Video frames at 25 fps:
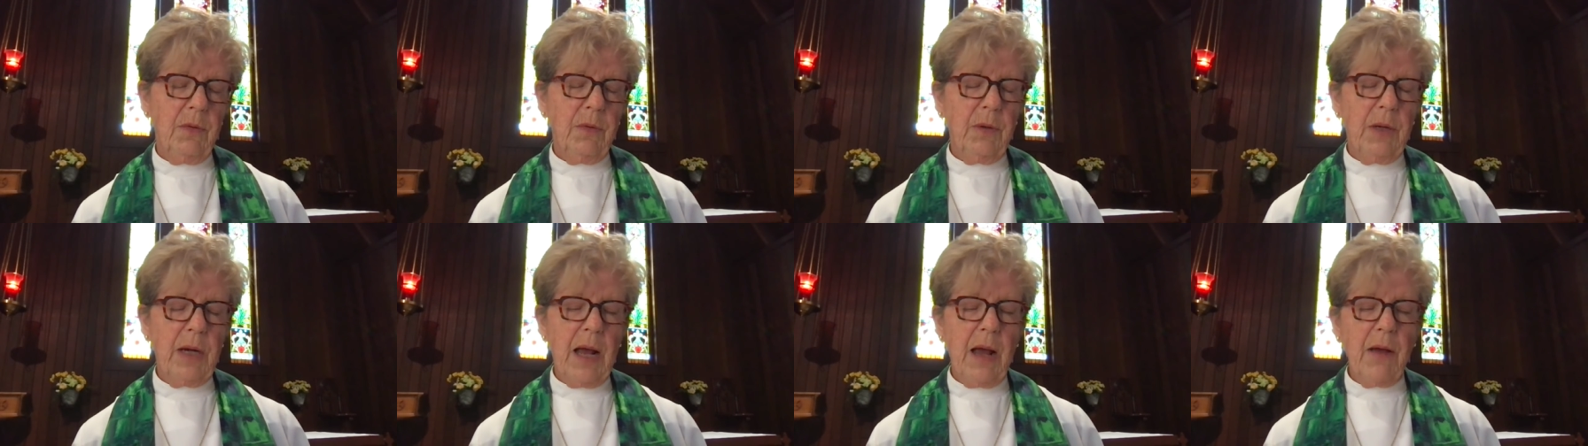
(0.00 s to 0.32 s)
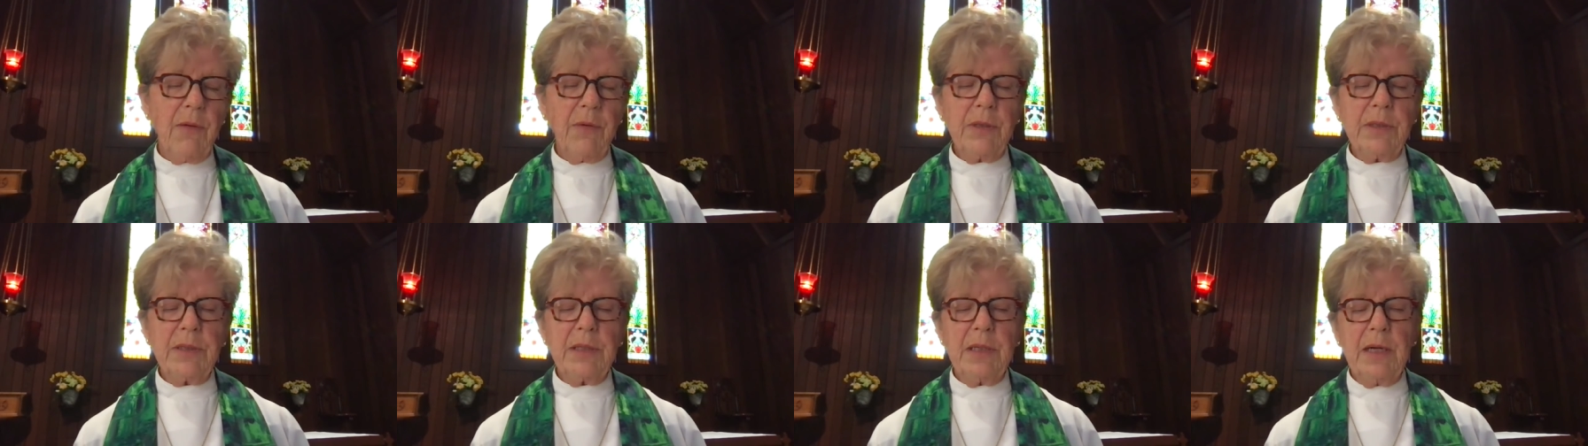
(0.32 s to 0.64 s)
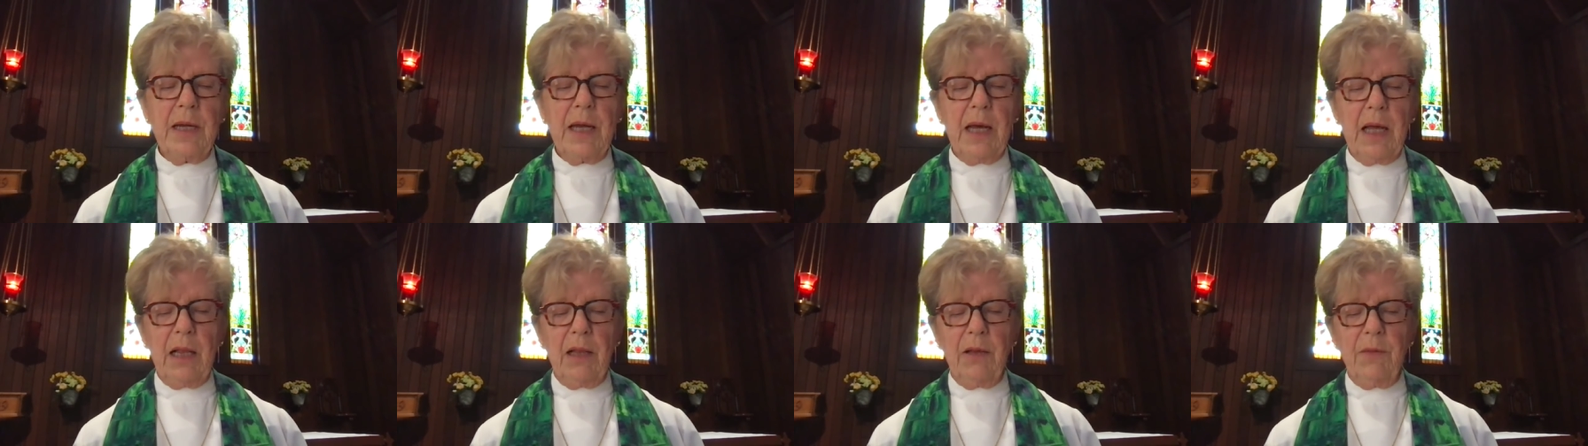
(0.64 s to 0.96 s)
When I was
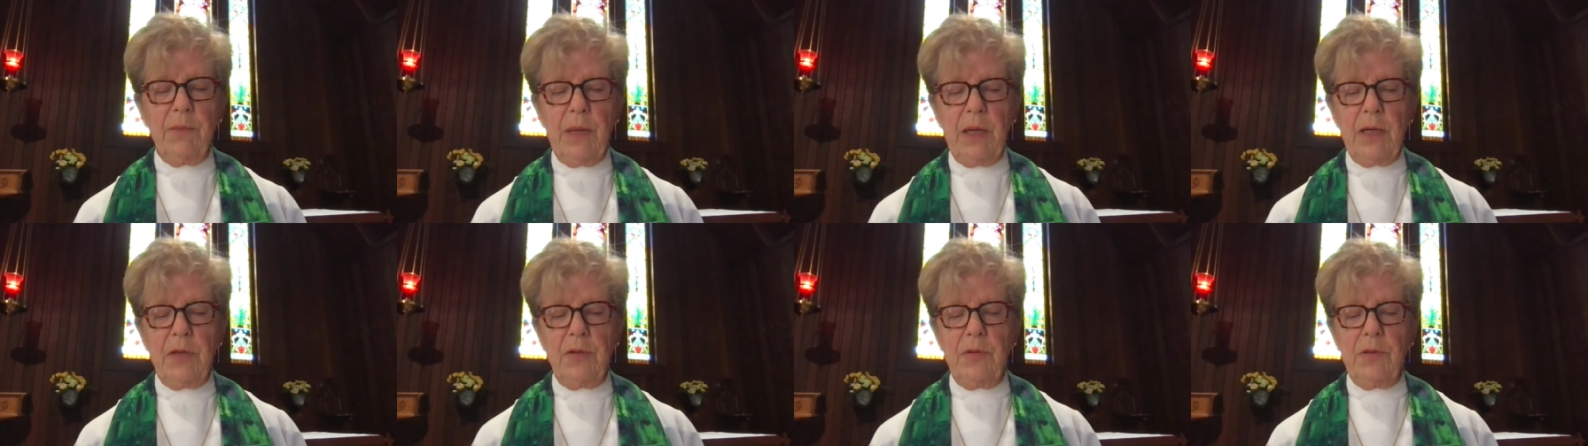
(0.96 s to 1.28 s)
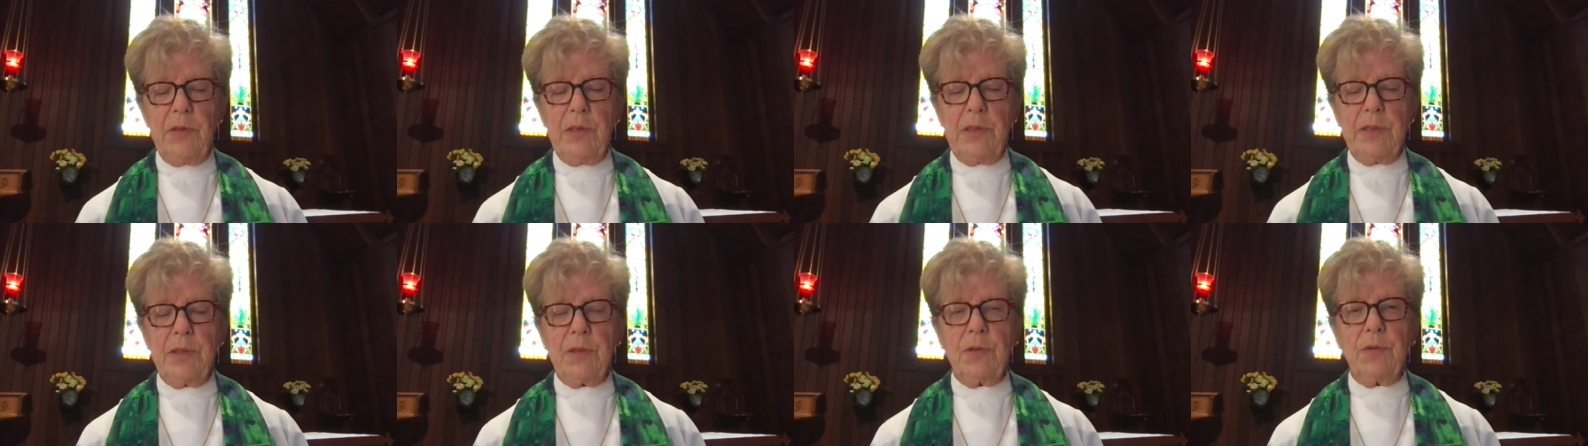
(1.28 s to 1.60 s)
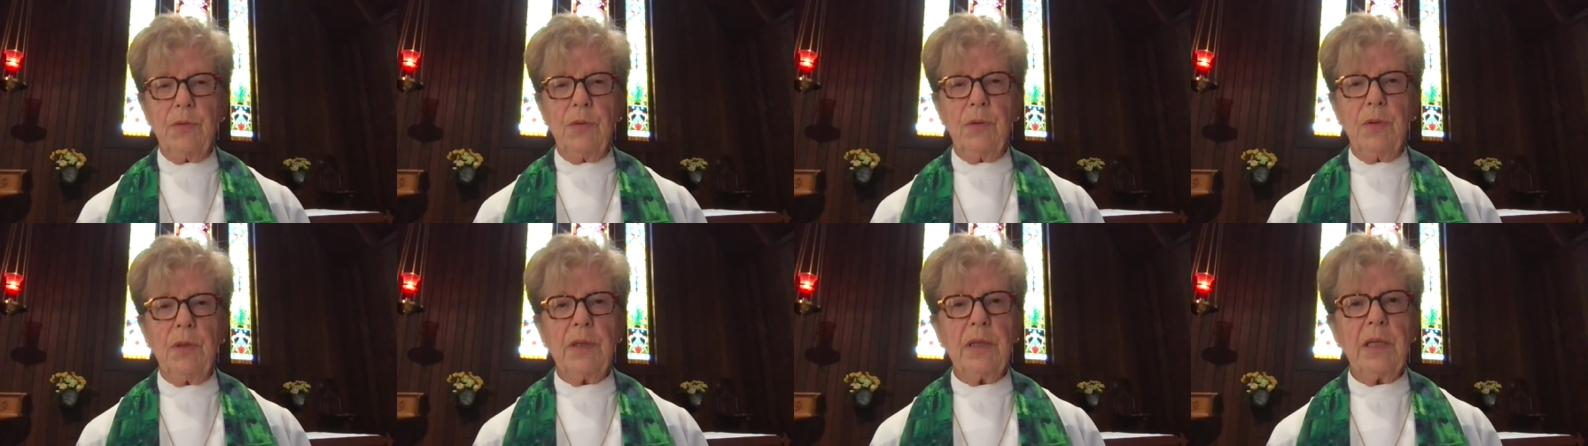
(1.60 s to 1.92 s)
in elementary
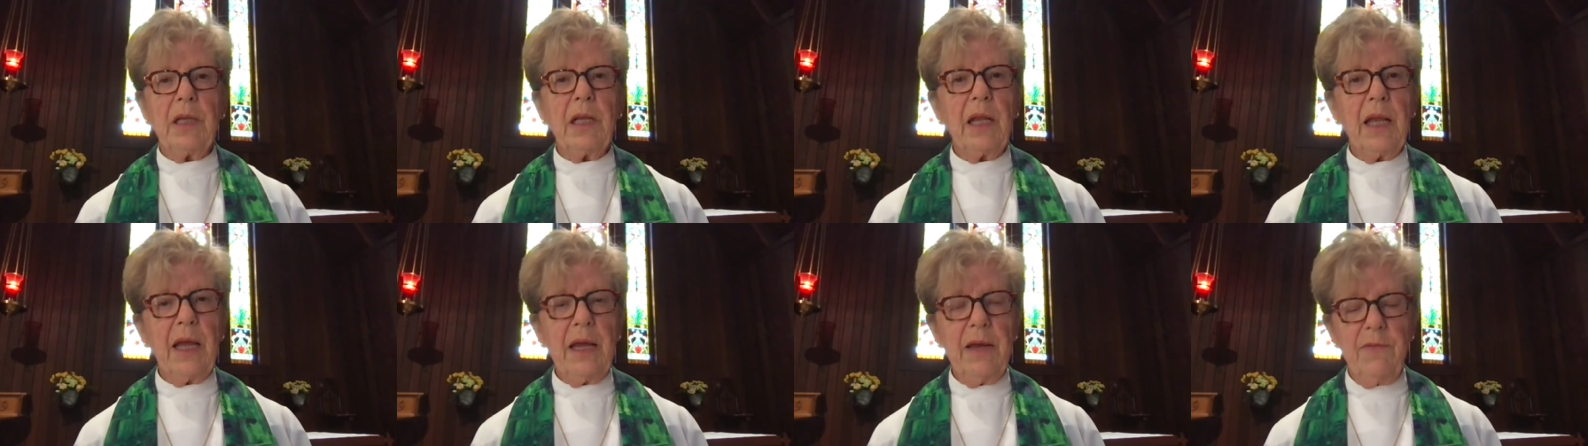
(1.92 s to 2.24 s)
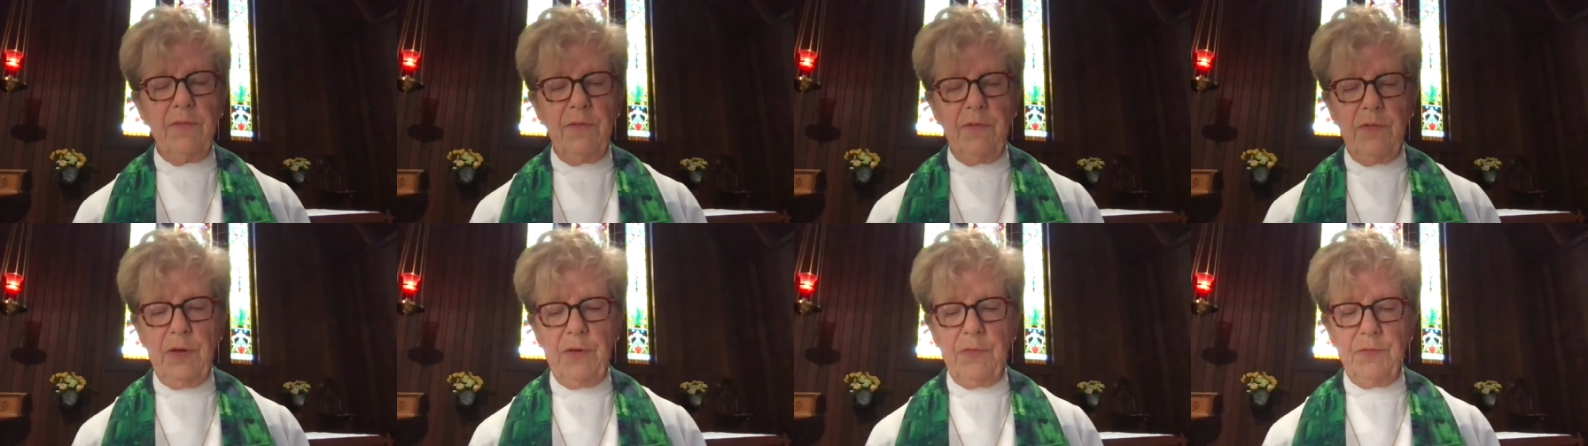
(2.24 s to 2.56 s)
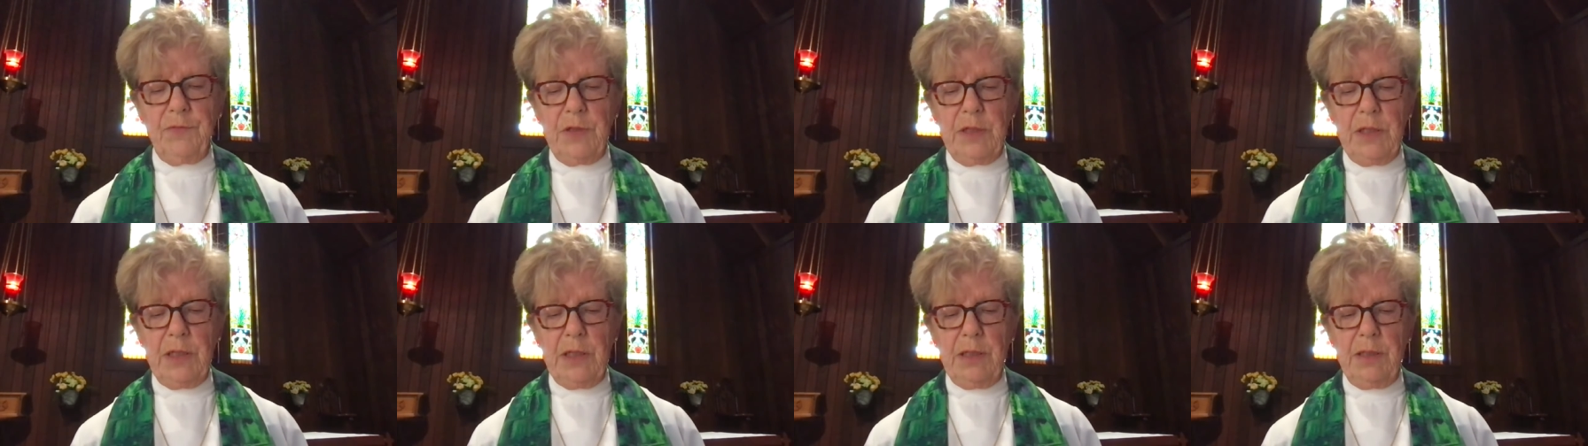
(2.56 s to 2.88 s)
school in the late
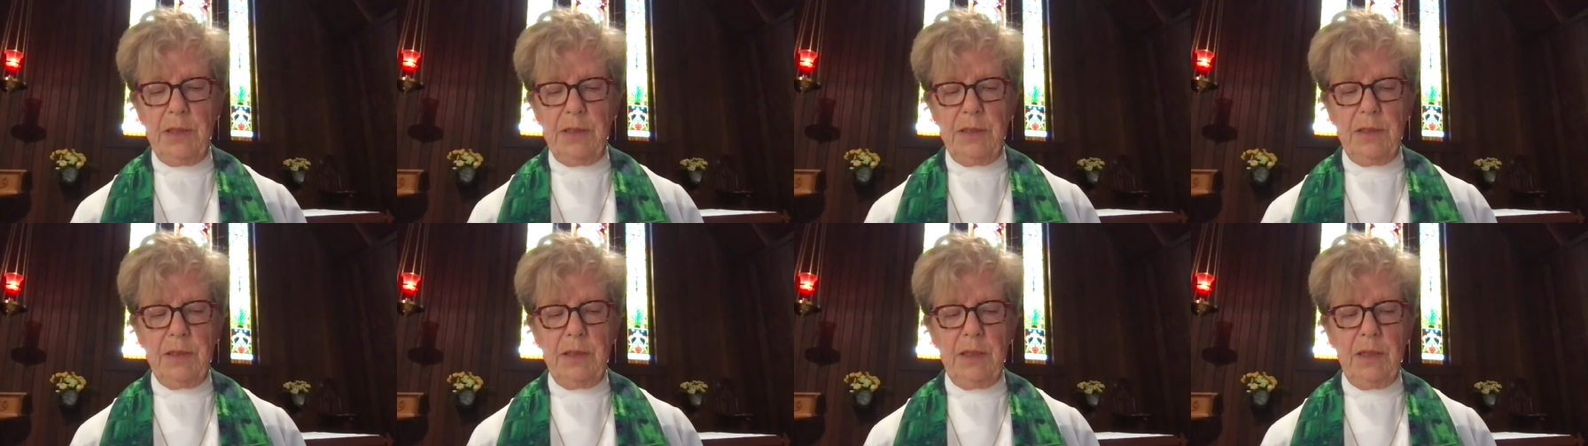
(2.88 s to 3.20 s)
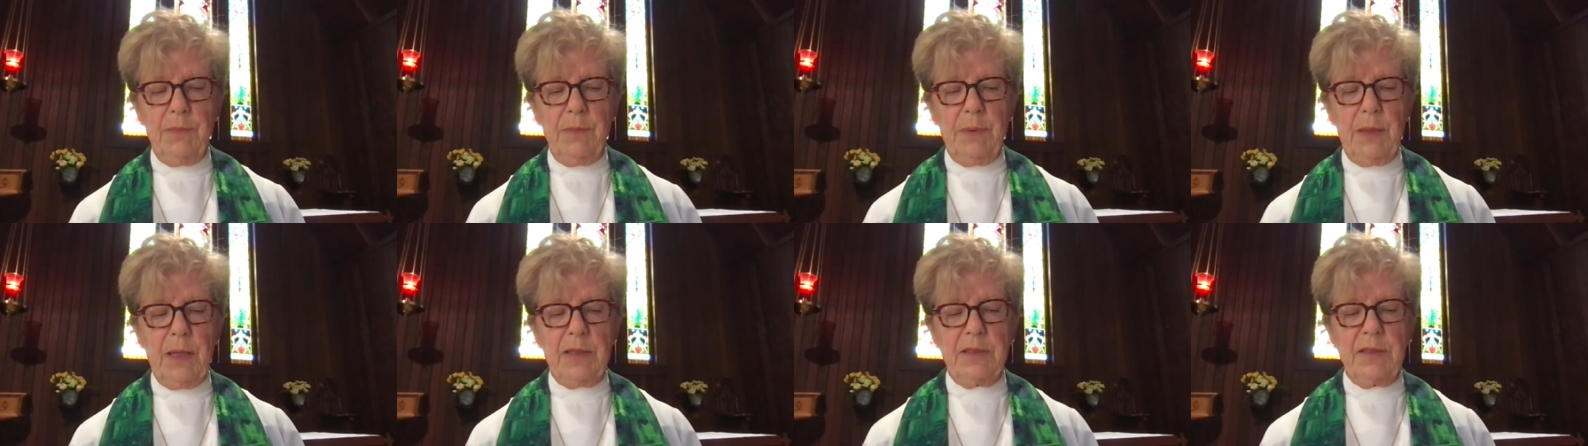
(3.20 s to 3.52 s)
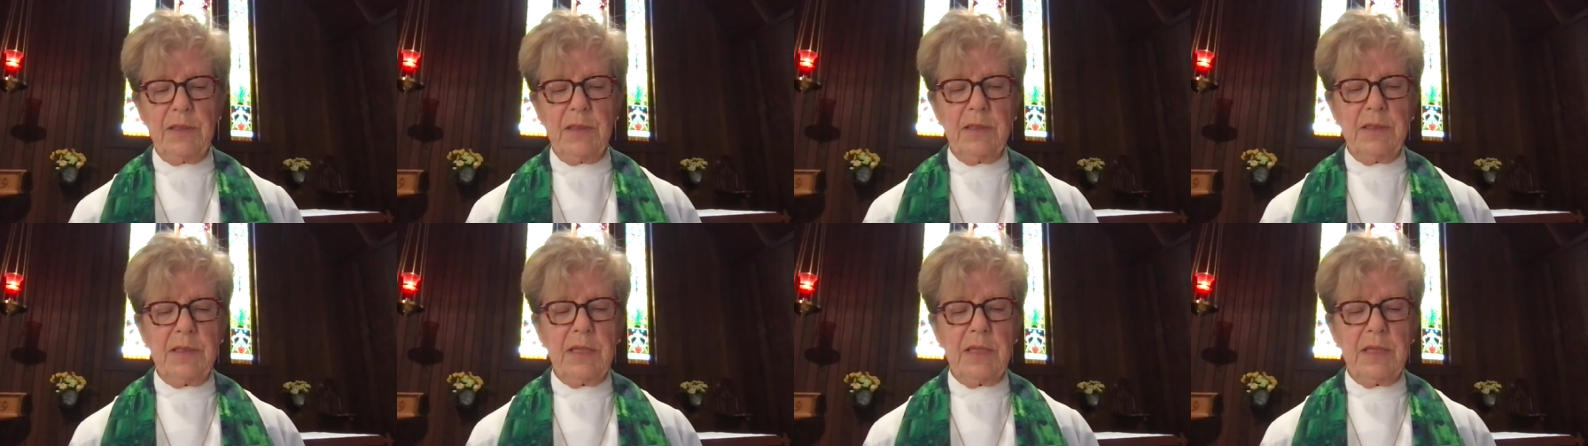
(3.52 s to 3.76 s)
50s at Blessed